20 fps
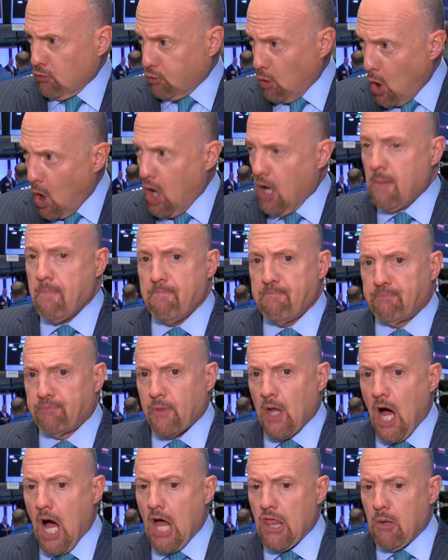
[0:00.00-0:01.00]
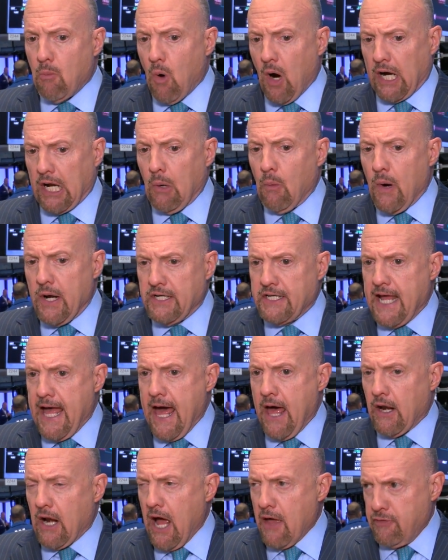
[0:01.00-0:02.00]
wrong, the market went down.